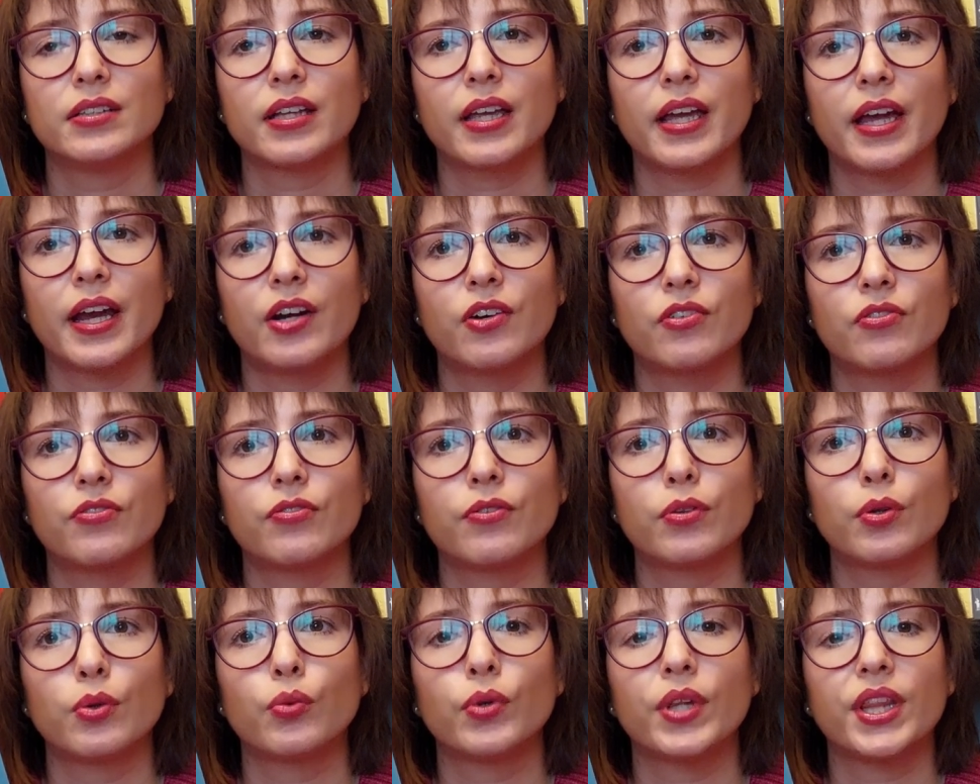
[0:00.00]

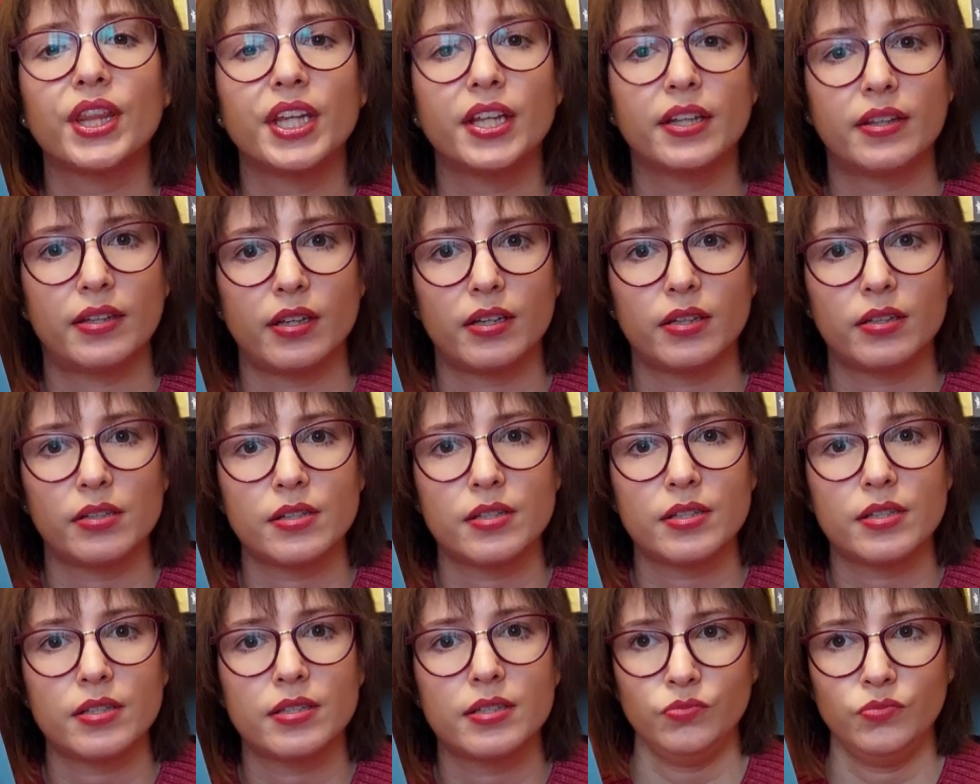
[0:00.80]
careful with
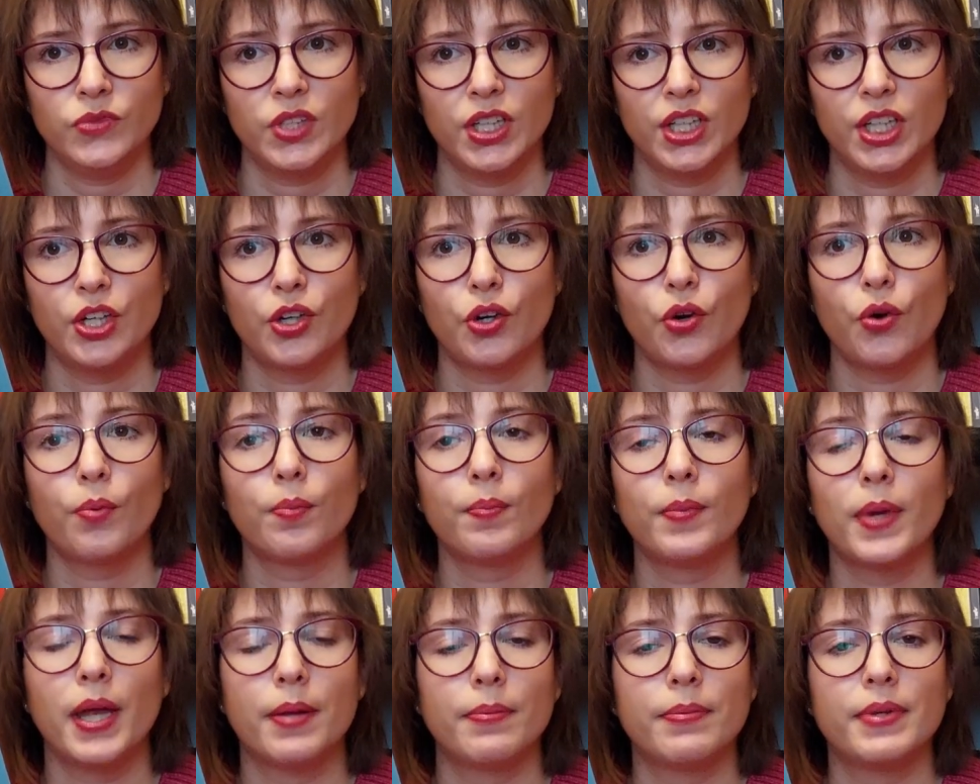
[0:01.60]
details. You know,
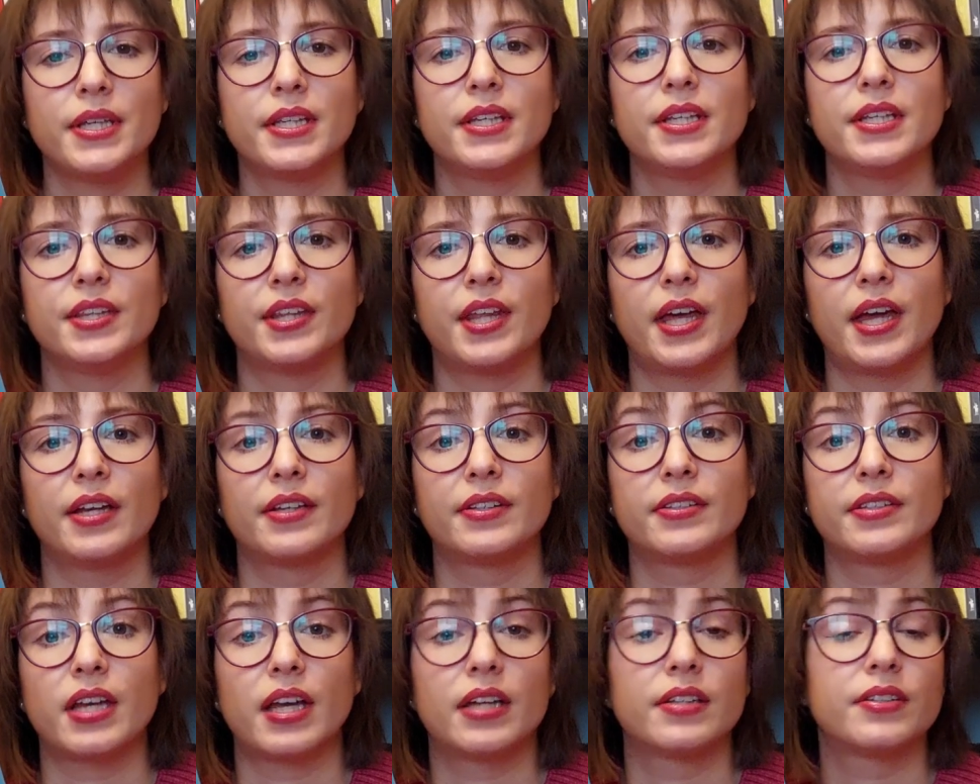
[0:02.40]
maybe
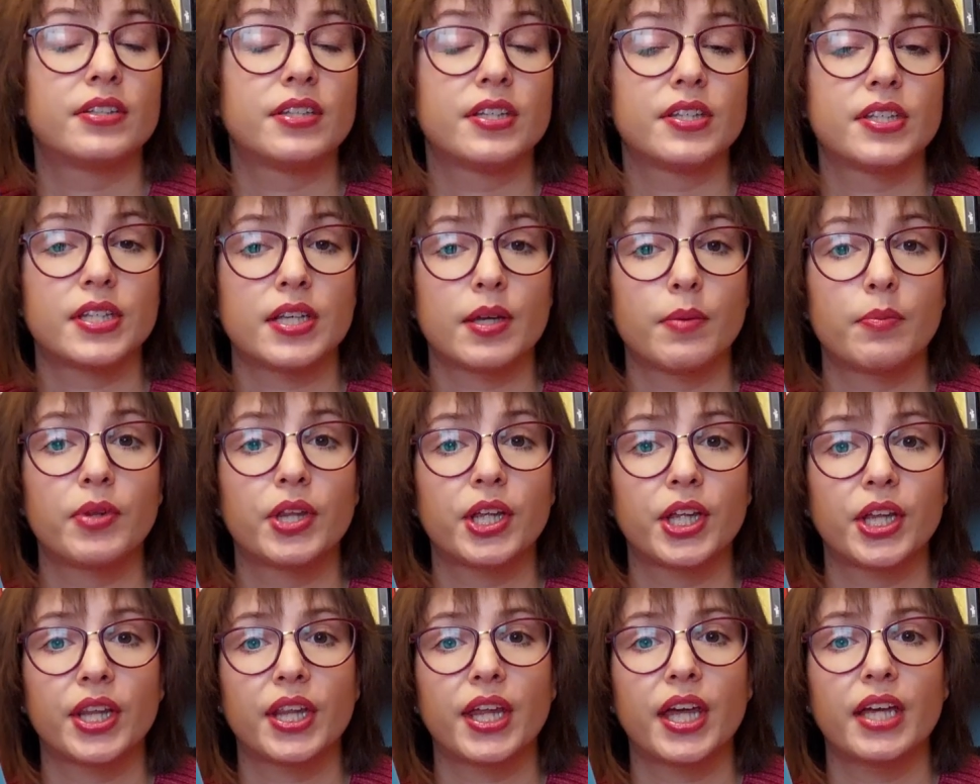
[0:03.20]
that is
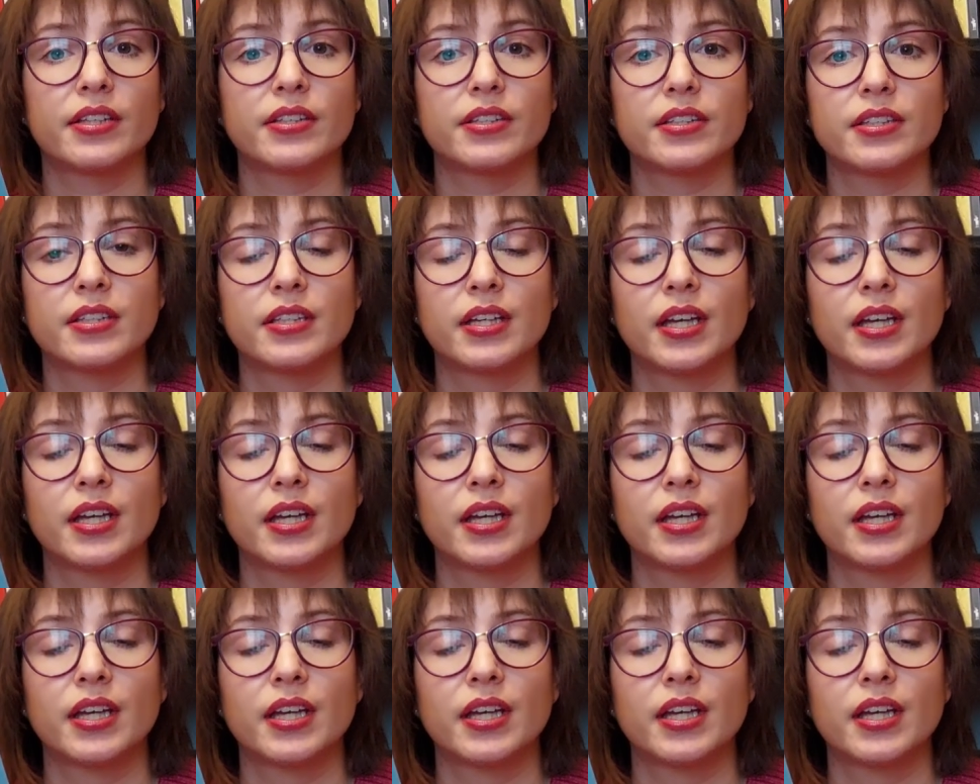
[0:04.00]
something that